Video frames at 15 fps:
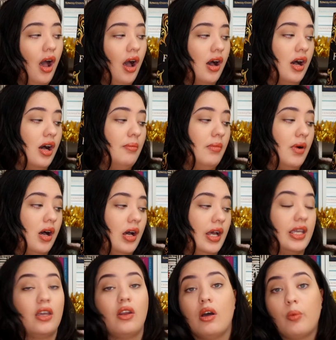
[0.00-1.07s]
I
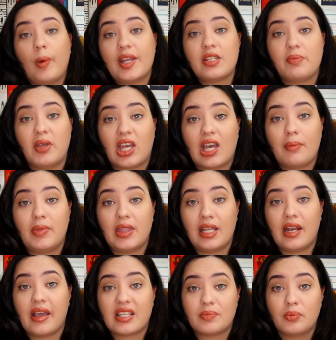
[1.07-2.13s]
cannot wait to pick up the
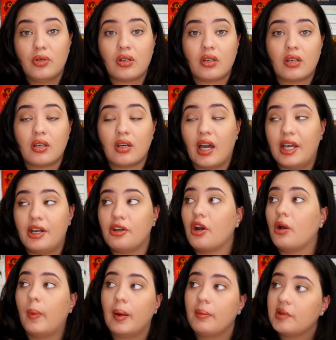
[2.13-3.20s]
next book. I don't
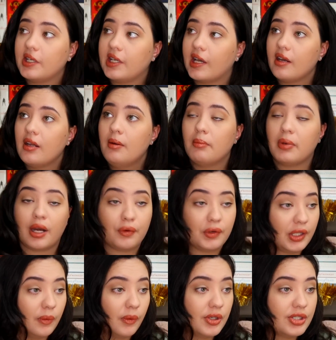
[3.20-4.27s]
know when I'm going to get it, but I
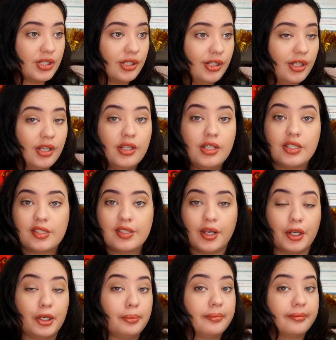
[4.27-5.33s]
really want to.
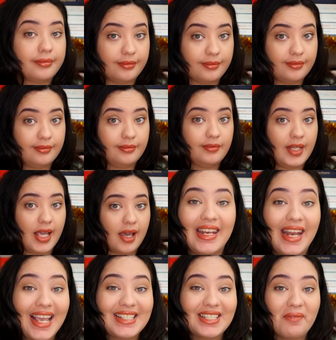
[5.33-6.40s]
So yeah.
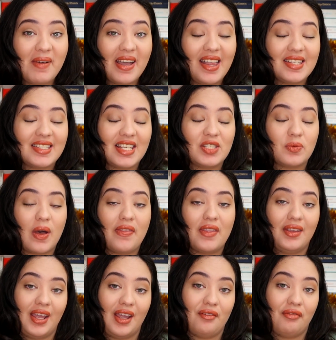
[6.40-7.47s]
Next on my list is one
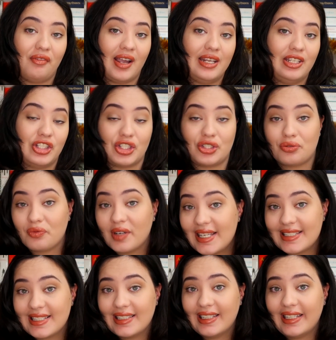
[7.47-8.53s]
that I read just
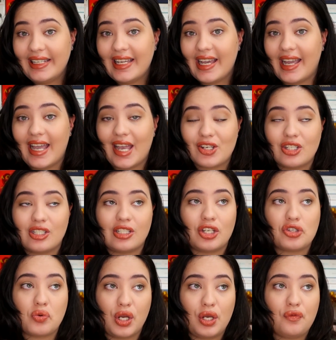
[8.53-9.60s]
recently. I actually did a
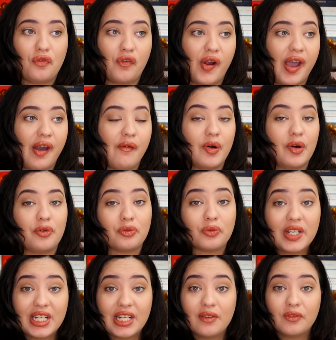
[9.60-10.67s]
24-hour
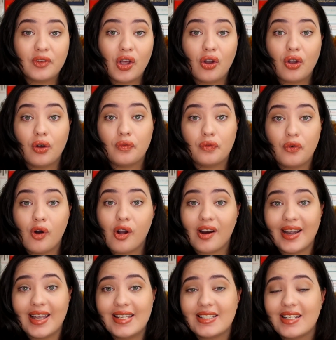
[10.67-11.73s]
reading vlog for
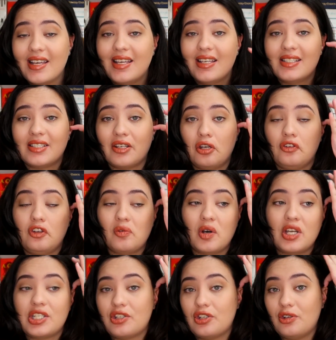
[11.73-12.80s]
it. So if you
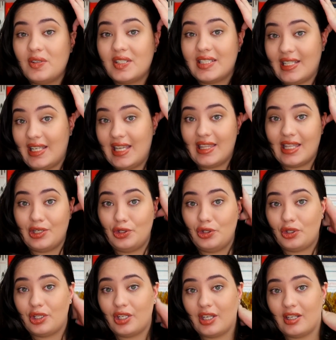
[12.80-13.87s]
want to see it, then
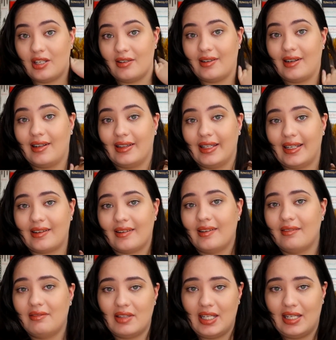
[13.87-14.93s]
you can click
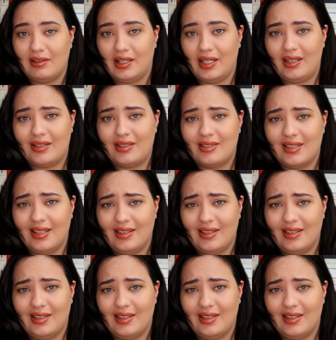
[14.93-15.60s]
the link